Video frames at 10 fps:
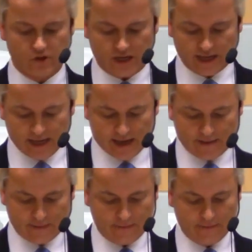to the
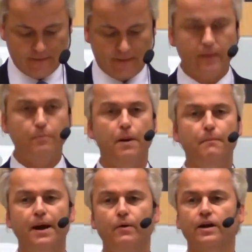Sharia, the
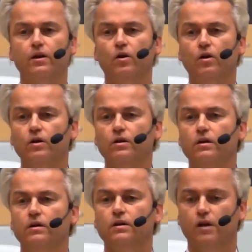barbaric
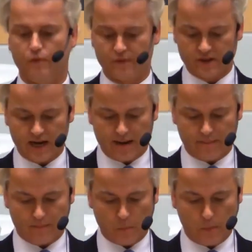law of
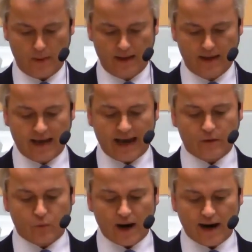Islam,
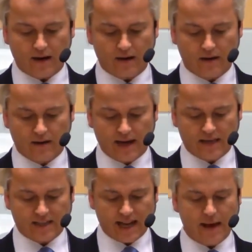and where
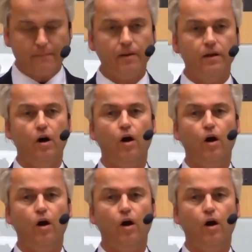Islam